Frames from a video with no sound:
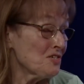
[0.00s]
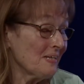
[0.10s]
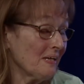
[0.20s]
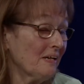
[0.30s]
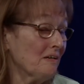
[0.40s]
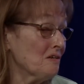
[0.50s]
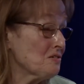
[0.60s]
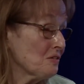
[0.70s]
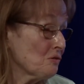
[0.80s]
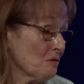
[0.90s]
thing is,
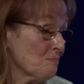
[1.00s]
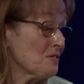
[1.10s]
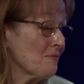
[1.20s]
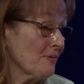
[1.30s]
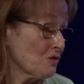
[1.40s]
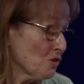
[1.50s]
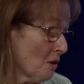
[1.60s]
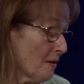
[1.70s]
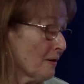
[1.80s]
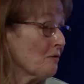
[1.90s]
in terms of the
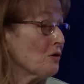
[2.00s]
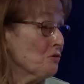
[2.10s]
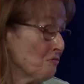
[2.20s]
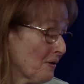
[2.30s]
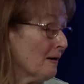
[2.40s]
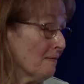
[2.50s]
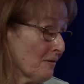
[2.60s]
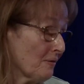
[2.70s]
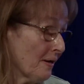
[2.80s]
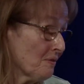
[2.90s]
charter, you've
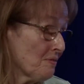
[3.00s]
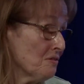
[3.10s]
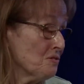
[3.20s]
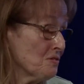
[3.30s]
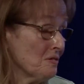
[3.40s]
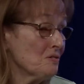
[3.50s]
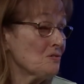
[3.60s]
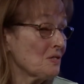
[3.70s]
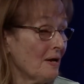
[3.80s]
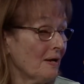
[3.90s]
covered it. This
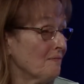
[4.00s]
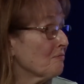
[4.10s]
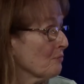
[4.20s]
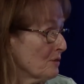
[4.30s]
is a free